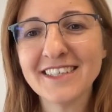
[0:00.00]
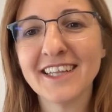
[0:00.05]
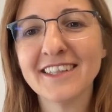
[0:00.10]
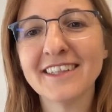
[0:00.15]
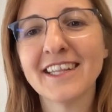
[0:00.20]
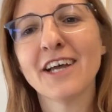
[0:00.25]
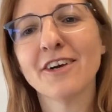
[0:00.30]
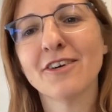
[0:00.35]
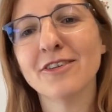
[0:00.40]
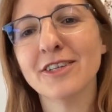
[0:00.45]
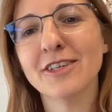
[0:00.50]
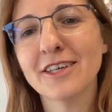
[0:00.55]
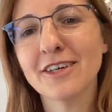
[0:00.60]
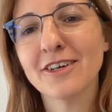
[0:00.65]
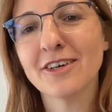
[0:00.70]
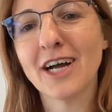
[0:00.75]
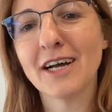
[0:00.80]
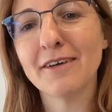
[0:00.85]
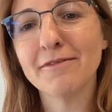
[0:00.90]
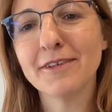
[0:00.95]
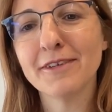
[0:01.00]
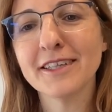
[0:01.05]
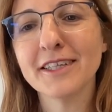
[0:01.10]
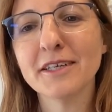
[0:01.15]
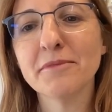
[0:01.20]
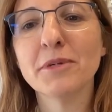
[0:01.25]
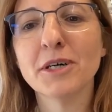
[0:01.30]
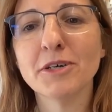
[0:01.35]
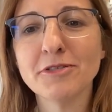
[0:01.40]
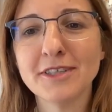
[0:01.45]
and I only covered
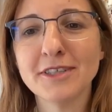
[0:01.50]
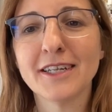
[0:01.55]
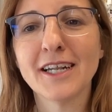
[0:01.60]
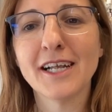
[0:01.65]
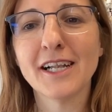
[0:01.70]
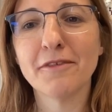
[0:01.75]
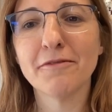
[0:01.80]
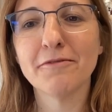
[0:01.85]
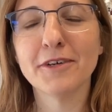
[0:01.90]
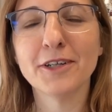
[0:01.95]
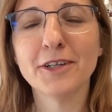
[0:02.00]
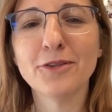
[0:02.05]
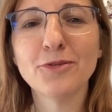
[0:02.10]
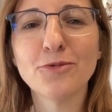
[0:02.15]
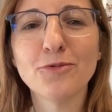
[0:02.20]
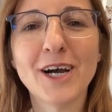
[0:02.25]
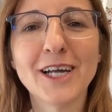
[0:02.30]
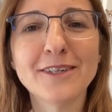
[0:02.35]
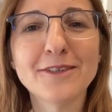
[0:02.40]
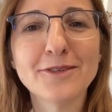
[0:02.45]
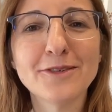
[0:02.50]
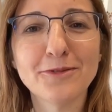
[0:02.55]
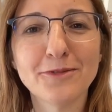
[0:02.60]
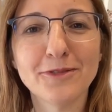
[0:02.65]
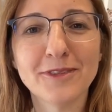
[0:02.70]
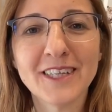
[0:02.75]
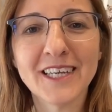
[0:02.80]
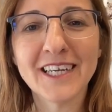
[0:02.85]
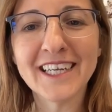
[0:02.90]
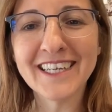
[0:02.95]
the most relevant ones
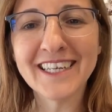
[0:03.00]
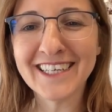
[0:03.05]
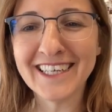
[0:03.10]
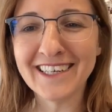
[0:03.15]
today,